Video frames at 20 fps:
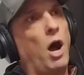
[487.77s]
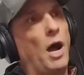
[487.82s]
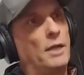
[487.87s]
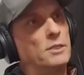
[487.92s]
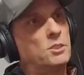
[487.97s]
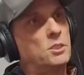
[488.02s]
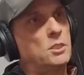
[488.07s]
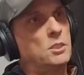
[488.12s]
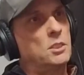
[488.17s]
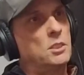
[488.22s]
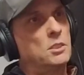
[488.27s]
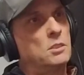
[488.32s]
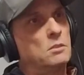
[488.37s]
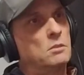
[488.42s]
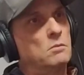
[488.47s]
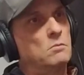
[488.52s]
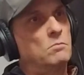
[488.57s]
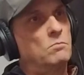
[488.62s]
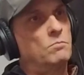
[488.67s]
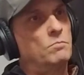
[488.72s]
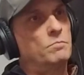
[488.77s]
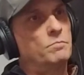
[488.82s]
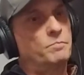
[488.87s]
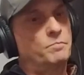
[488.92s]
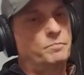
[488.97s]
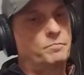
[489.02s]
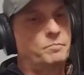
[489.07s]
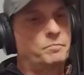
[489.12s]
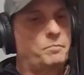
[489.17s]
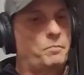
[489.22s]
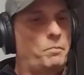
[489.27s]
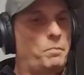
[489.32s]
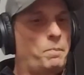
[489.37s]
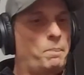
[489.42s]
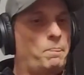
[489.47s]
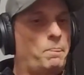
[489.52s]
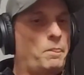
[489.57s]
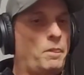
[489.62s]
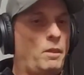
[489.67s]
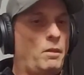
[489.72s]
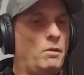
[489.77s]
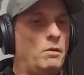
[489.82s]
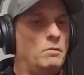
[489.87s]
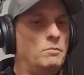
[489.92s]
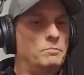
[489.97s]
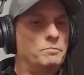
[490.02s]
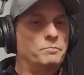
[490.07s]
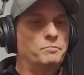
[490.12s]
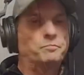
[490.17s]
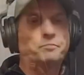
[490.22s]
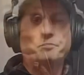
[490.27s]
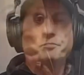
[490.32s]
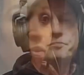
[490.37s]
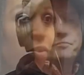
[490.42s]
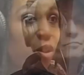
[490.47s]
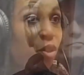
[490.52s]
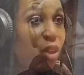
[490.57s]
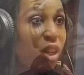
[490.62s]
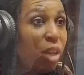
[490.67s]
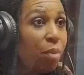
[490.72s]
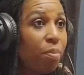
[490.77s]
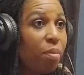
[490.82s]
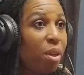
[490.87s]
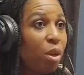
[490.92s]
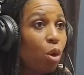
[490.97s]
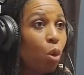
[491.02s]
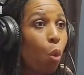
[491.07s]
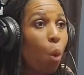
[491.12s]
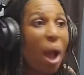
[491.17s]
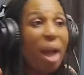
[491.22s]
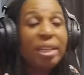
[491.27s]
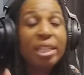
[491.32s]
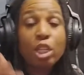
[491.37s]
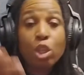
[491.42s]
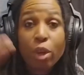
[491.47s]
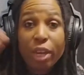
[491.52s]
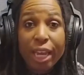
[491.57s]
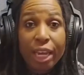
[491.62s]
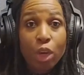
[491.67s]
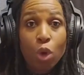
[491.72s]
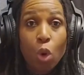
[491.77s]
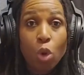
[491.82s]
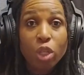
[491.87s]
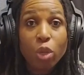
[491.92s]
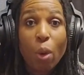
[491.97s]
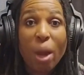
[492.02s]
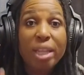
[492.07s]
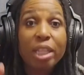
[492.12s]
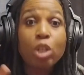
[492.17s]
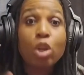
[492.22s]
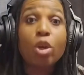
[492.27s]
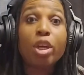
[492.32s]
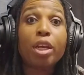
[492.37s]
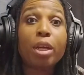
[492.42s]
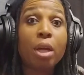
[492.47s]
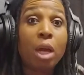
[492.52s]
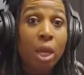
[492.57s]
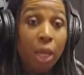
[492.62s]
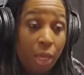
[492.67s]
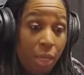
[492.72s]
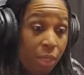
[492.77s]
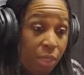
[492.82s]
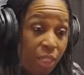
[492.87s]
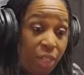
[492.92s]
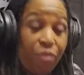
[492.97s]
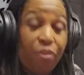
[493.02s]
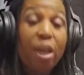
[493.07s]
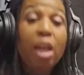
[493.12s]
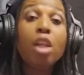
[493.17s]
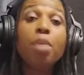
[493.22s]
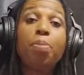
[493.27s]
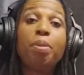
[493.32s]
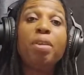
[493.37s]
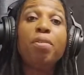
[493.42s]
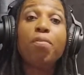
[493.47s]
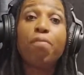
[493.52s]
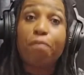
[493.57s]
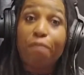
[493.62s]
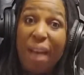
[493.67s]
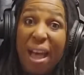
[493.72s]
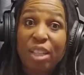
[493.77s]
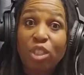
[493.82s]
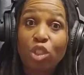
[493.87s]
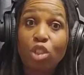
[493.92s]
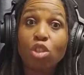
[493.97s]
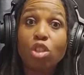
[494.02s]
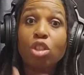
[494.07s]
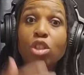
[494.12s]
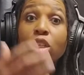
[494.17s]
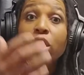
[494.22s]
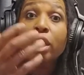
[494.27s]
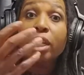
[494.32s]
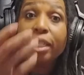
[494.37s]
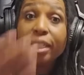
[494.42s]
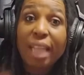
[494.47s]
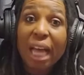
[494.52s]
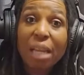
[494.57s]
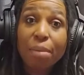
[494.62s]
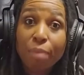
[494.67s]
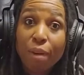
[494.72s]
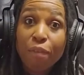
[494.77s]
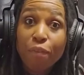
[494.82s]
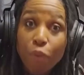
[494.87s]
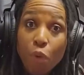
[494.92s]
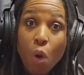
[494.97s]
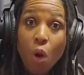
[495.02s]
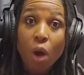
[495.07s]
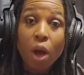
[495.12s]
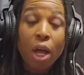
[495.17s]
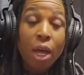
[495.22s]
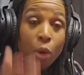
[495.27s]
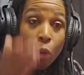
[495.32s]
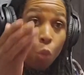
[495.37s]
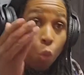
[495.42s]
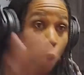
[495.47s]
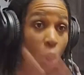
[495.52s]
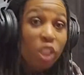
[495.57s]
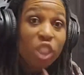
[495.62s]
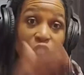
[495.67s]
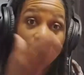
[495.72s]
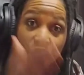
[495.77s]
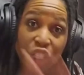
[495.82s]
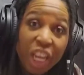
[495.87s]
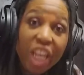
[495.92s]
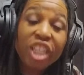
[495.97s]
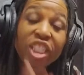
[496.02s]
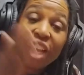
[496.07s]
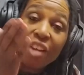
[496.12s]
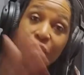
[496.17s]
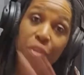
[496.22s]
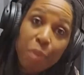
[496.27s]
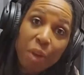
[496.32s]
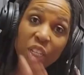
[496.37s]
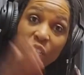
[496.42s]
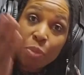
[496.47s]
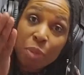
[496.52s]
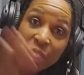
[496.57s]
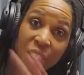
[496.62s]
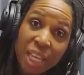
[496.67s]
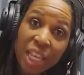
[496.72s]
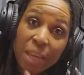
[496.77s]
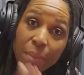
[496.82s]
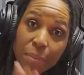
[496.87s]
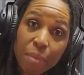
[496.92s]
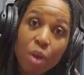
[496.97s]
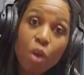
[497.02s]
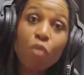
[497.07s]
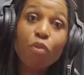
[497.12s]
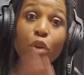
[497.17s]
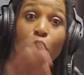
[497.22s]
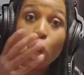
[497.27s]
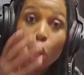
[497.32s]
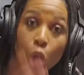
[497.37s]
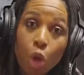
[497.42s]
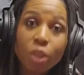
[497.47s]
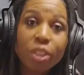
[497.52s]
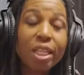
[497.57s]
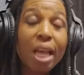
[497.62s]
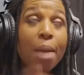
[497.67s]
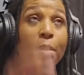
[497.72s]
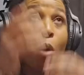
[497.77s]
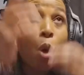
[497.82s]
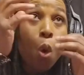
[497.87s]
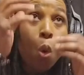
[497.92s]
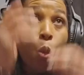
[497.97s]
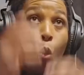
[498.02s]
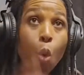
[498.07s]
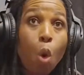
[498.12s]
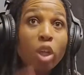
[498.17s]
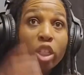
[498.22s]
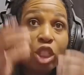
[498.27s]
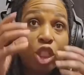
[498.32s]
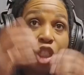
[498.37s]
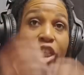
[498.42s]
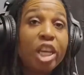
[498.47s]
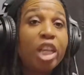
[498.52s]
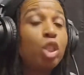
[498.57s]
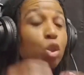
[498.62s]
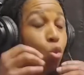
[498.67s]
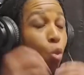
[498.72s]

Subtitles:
But people have been drinking milk for centuries. People have been drinking milk. Why are they not getting older? Why are they not developing faster than before? What's changed? Everybody's been taking milk for a long time. What's changed?